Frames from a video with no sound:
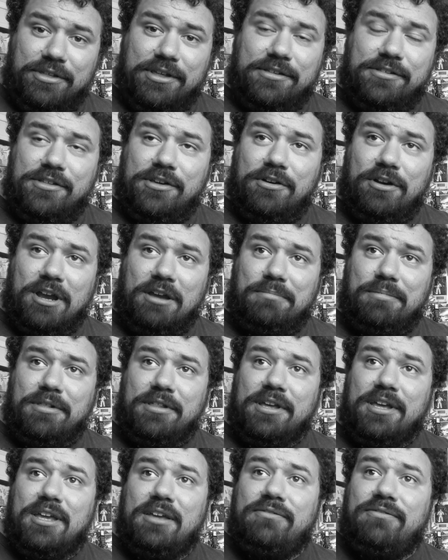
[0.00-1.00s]
this year, I
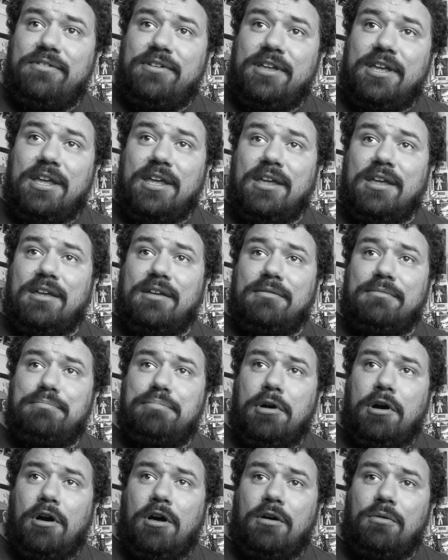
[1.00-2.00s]
believe.
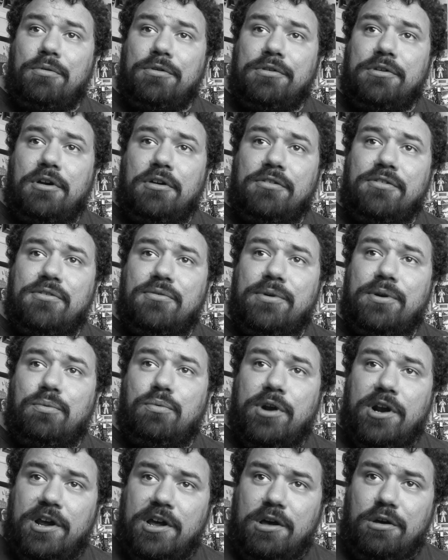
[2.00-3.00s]
Paul was also in
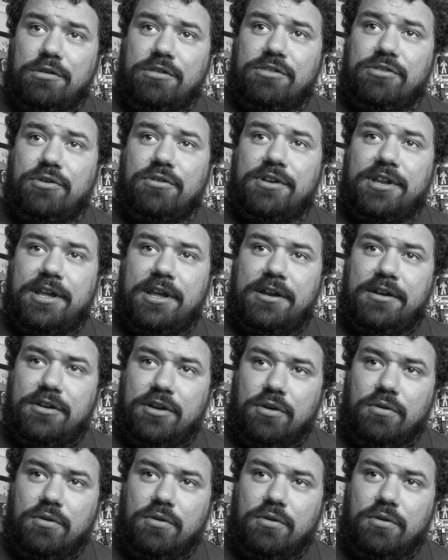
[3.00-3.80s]
Warehouse 13,